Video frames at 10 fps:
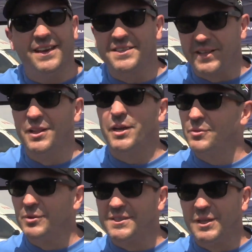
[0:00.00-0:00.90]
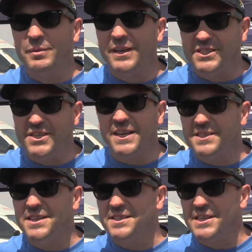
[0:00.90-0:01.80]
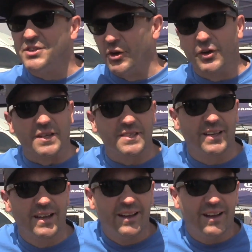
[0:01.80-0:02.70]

It still it will still be a GXCC circus.